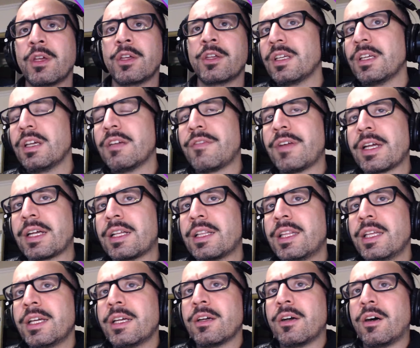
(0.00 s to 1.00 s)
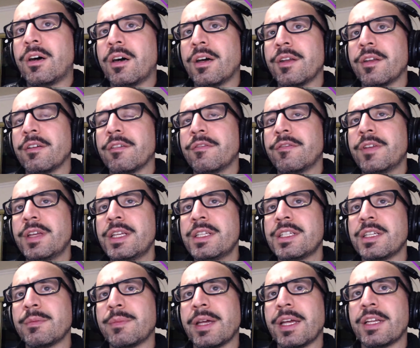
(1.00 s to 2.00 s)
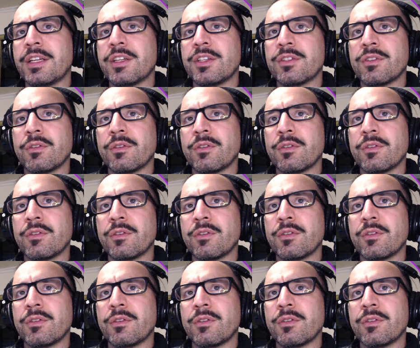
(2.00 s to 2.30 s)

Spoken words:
if I click on facing pages